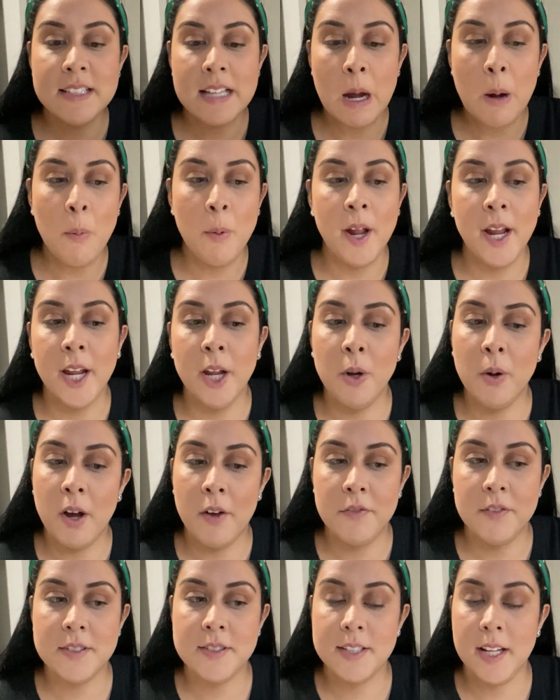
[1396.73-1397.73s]
That way you don't
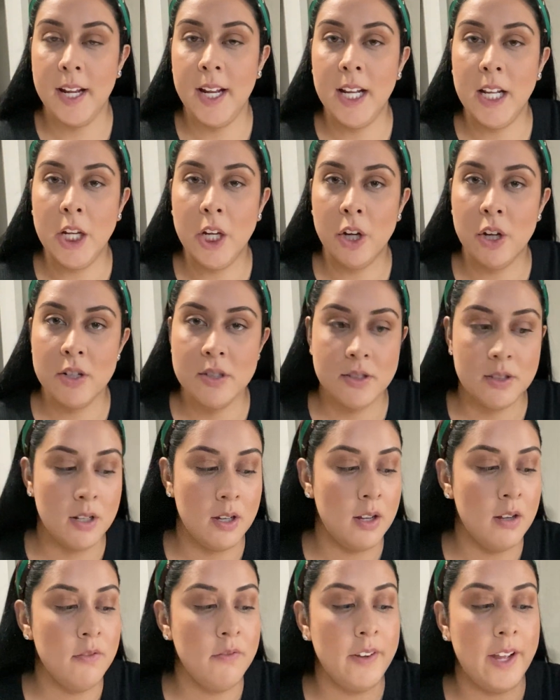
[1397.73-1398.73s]
have to stay in your
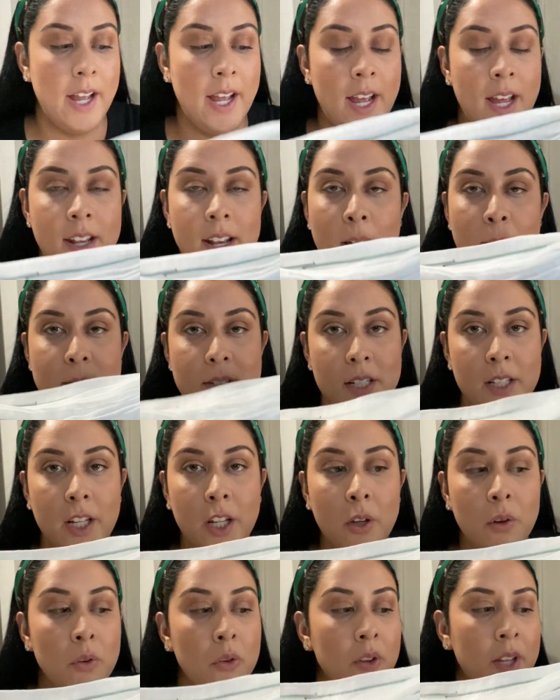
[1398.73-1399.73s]
stuff. And I'm telling
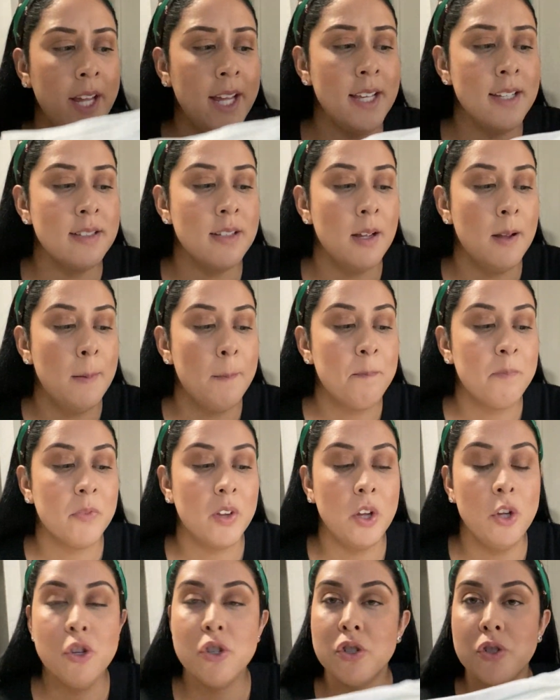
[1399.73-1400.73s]
you, these,
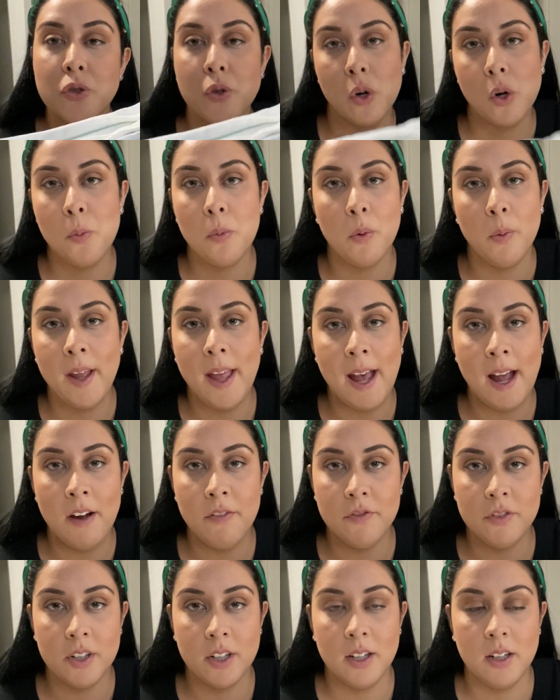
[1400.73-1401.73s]
you just throw them away
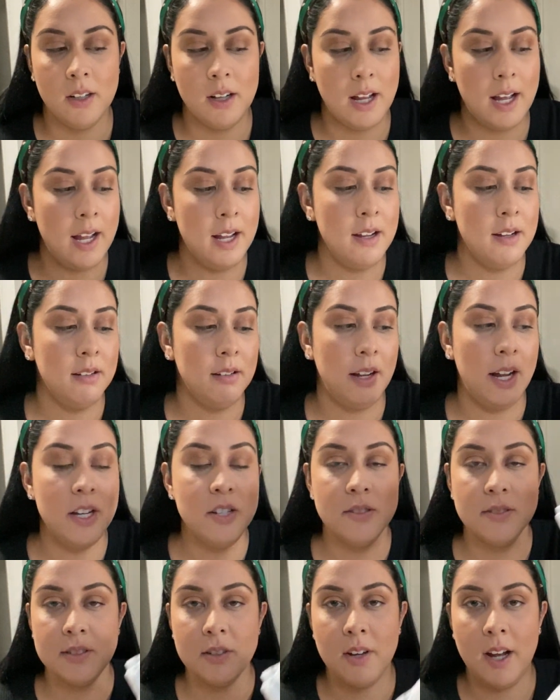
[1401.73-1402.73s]
after. I
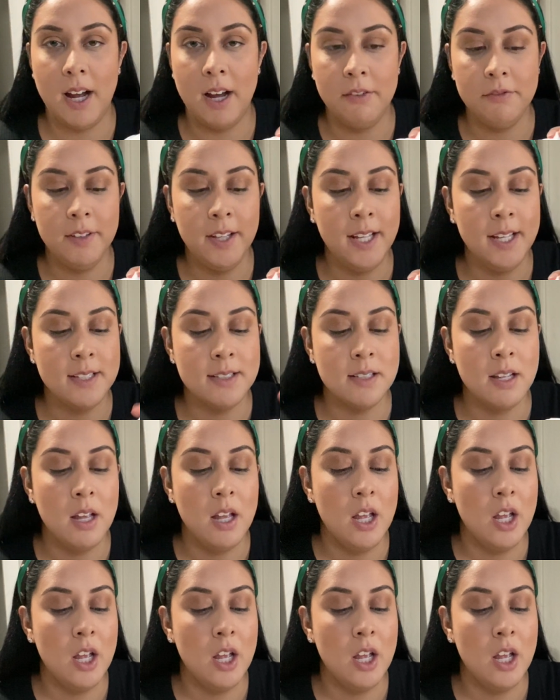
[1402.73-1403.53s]
just still have these.